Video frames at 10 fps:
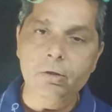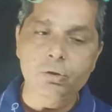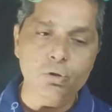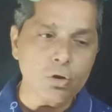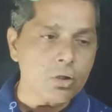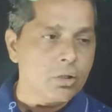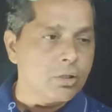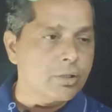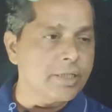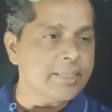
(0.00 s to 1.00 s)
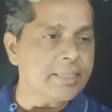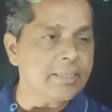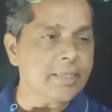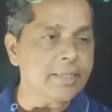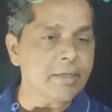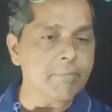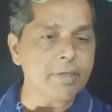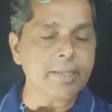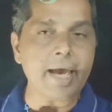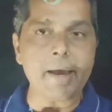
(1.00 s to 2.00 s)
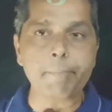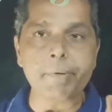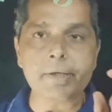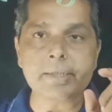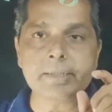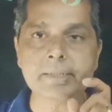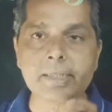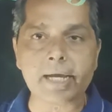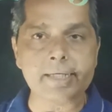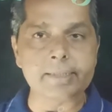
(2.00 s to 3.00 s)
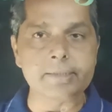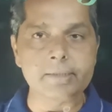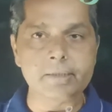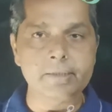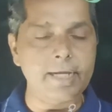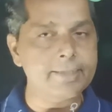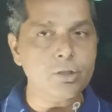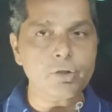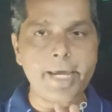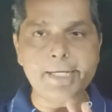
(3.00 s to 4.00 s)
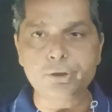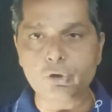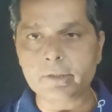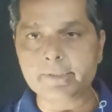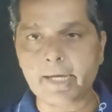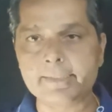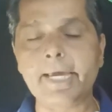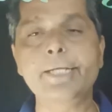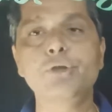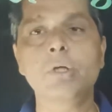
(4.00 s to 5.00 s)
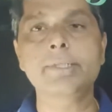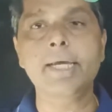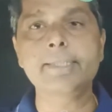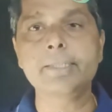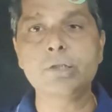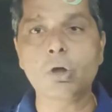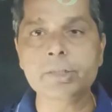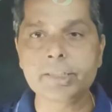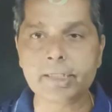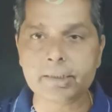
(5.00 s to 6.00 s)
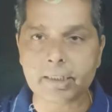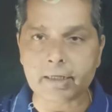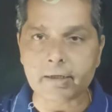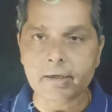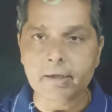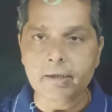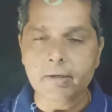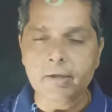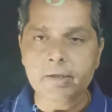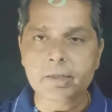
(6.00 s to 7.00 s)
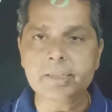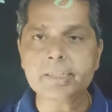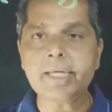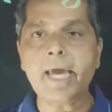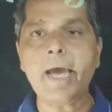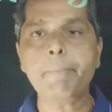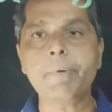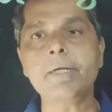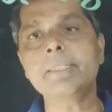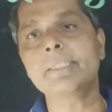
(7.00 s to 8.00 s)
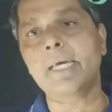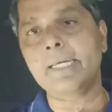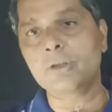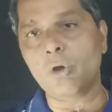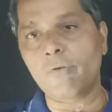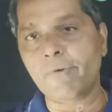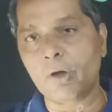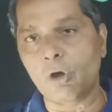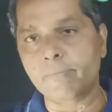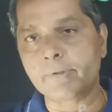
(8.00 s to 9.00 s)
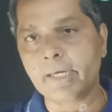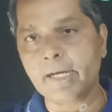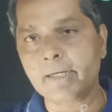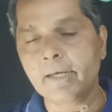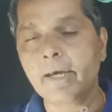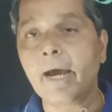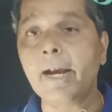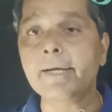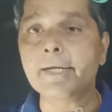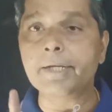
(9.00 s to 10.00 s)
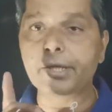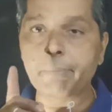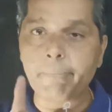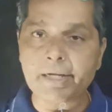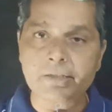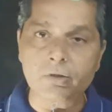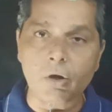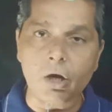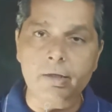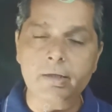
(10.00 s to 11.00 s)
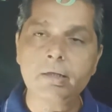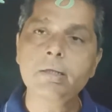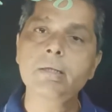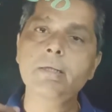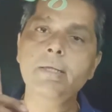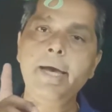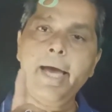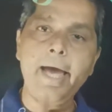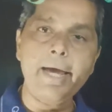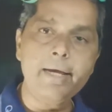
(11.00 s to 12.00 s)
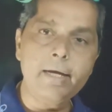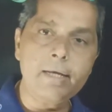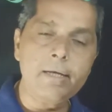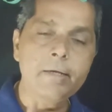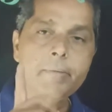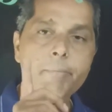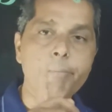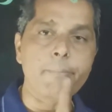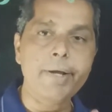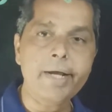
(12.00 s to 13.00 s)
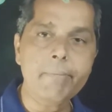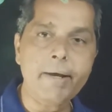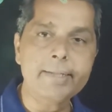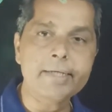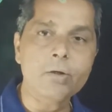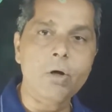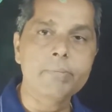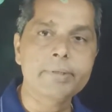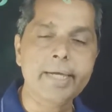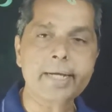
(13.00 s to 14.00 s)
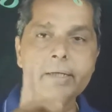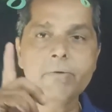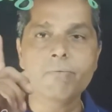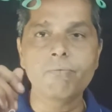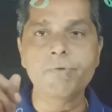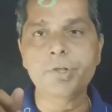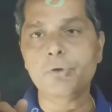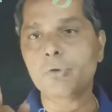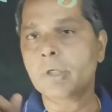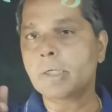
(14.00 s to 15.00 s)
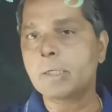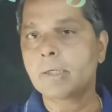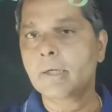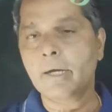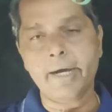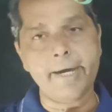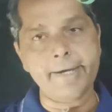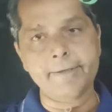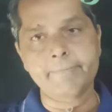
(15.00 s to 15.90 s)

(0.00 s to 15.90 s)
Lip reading: So this is nothing but the apparent size. That is not actual size. Actual size is not changing. This is apparent size of an object, and it depends on the angle made by that object with your eye.